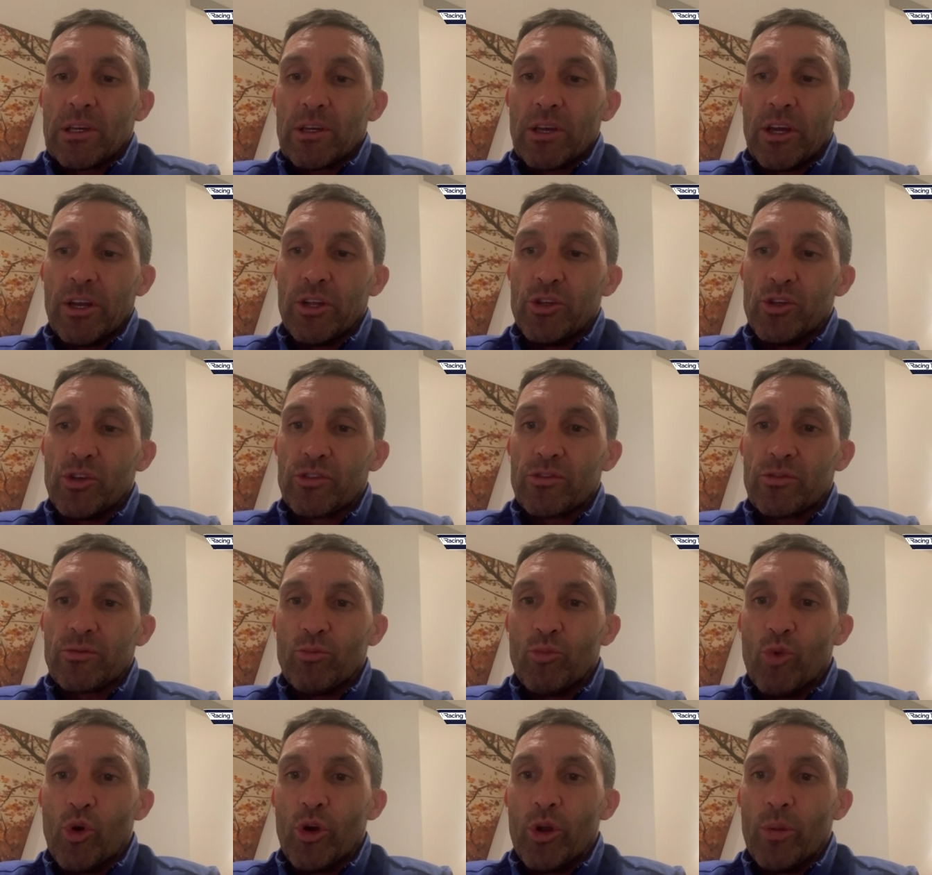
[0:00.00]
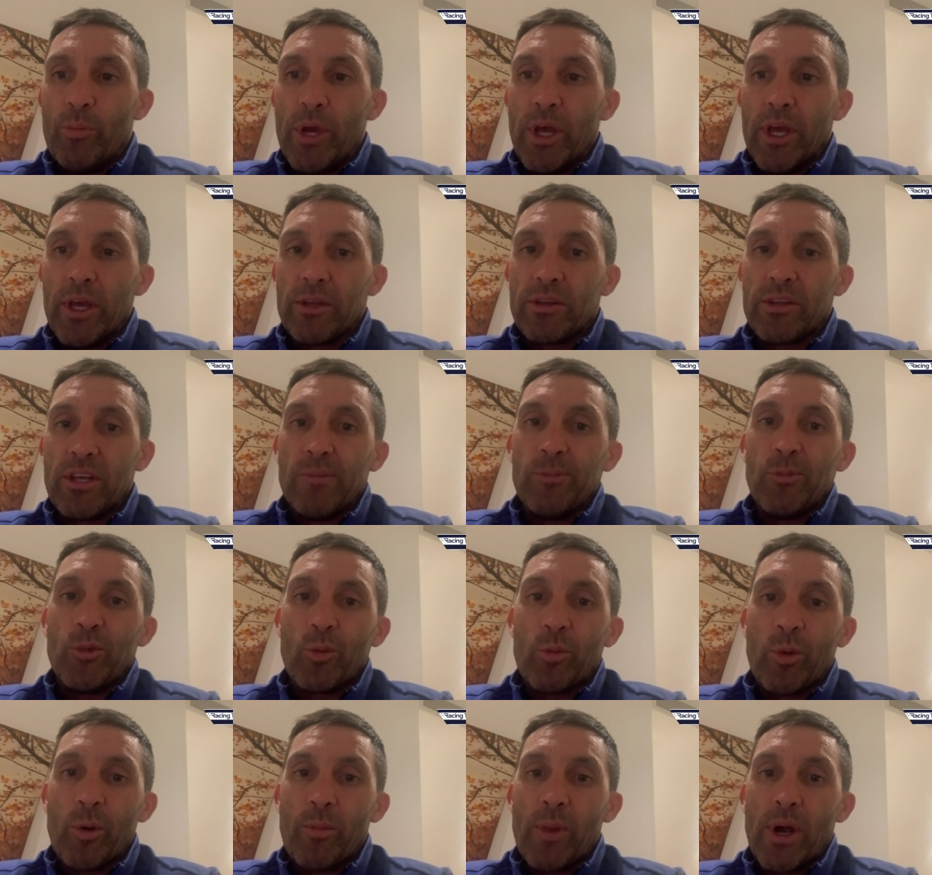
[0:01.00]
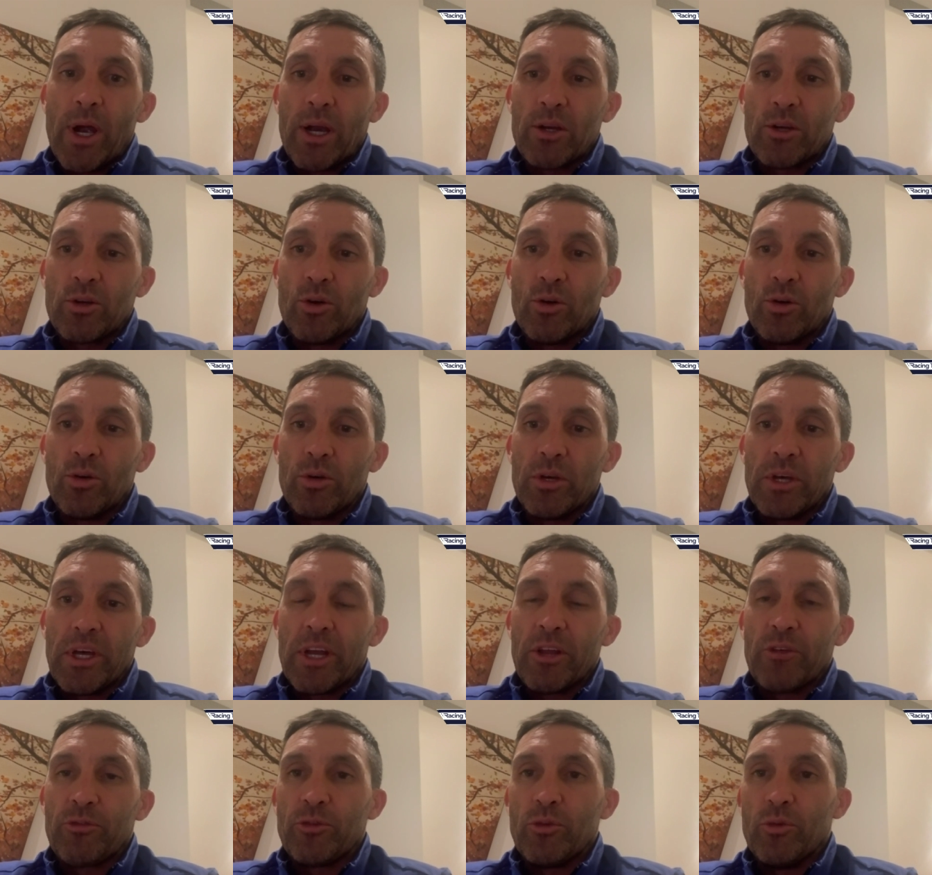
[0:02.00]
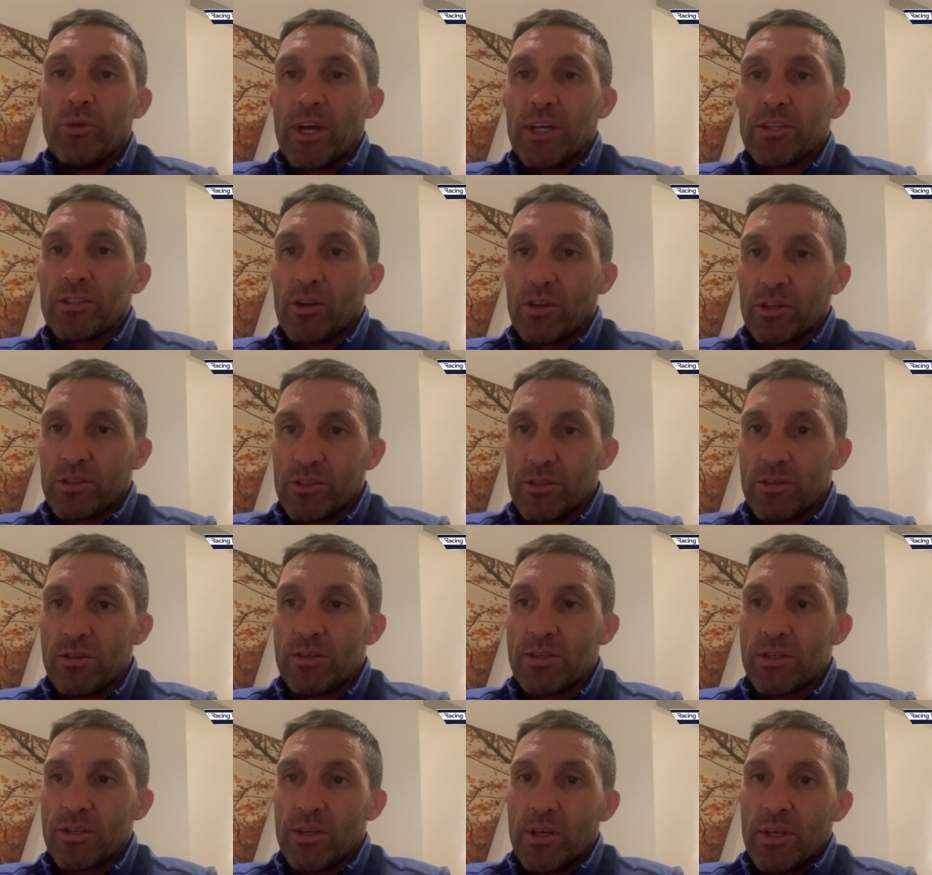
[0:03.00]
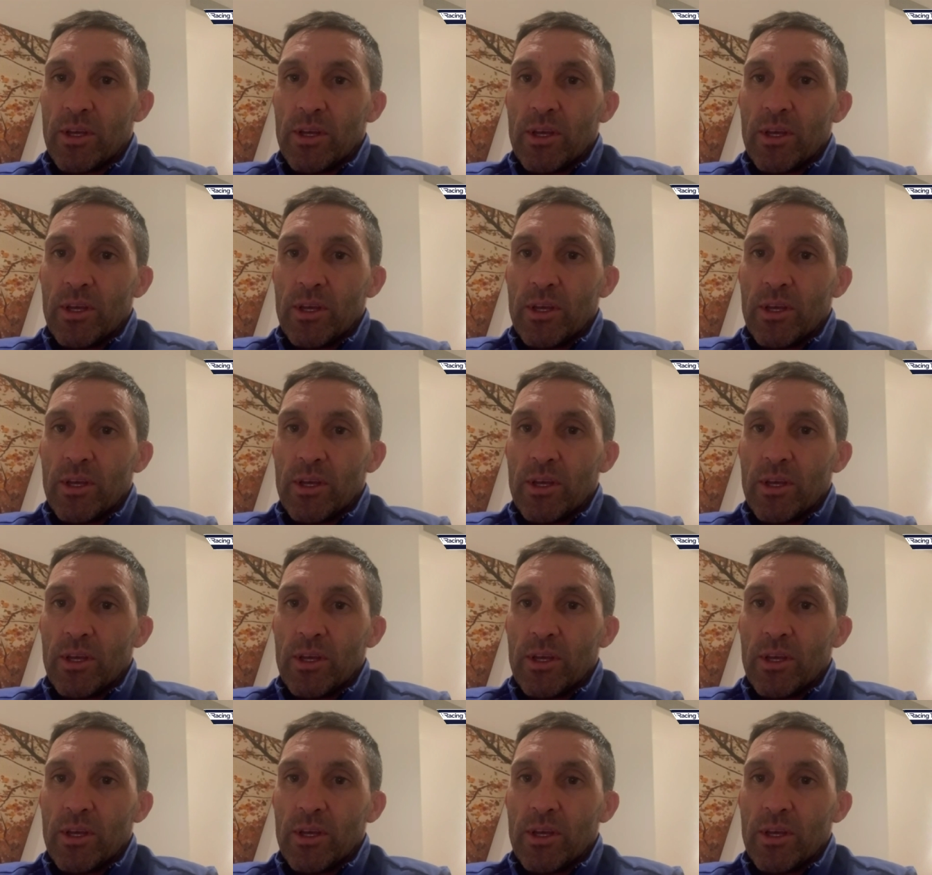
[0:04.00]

kind of just rode a bit, teamed up with Marco, had a few nice horses,